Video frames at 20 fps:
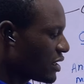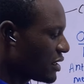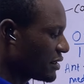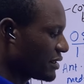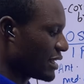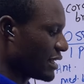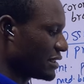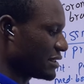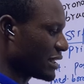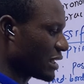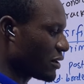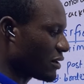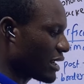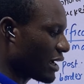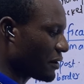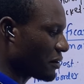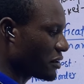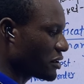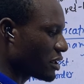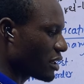That is
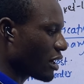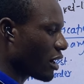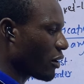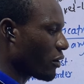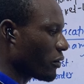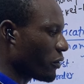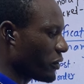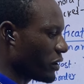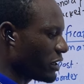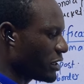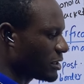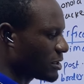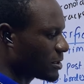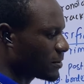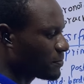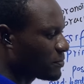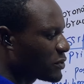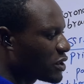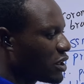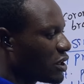another clinical correlate.
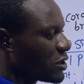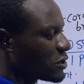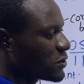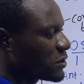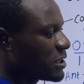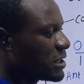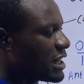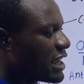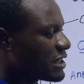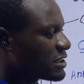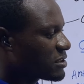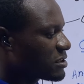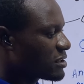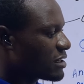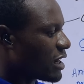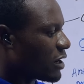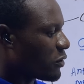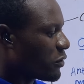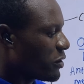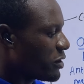So the next
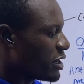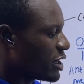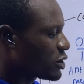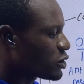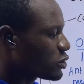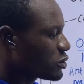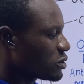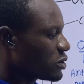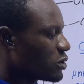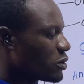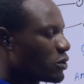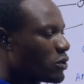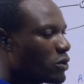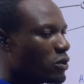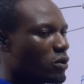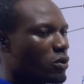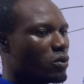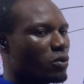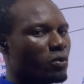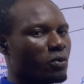clinical correlate
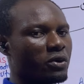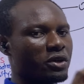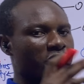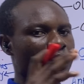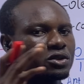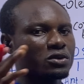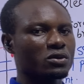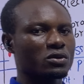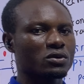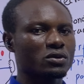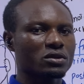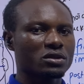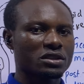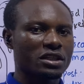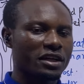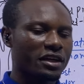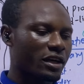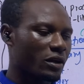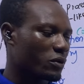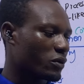we need to
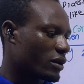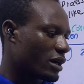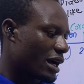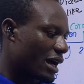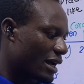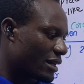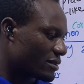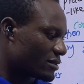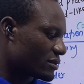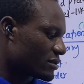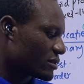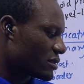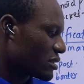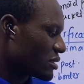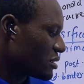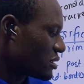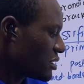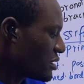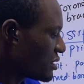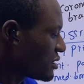take a look
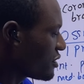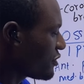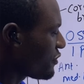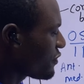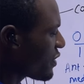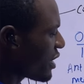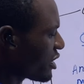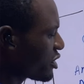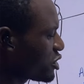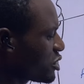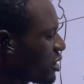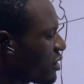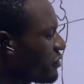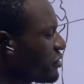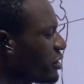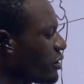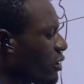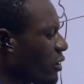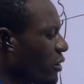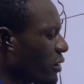at is the fracture of
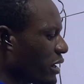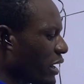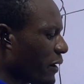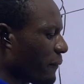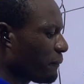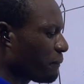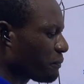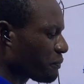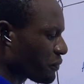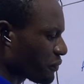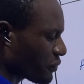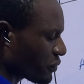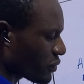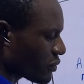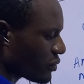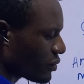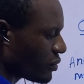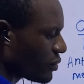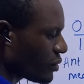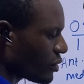the ulna.
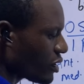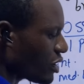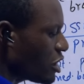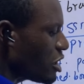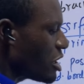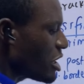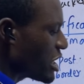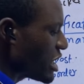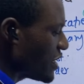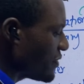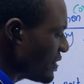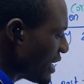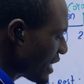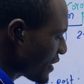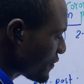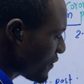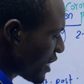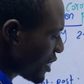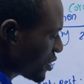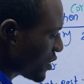If there's
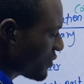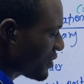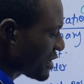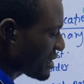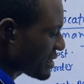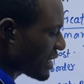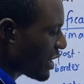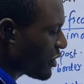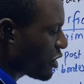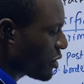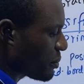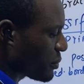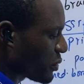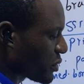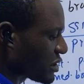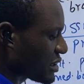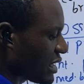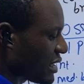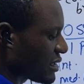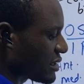fracture of the styloid
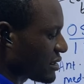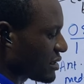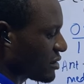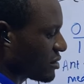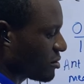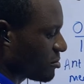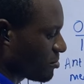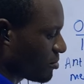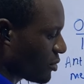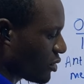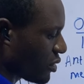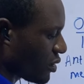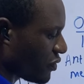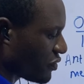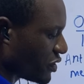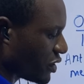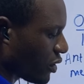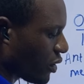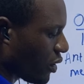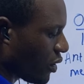process of
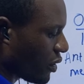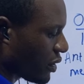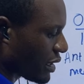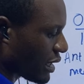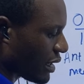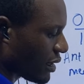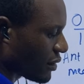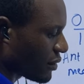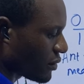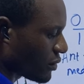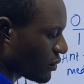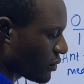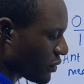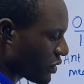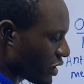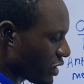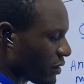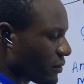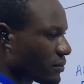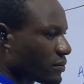the ulna,
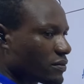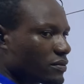okay,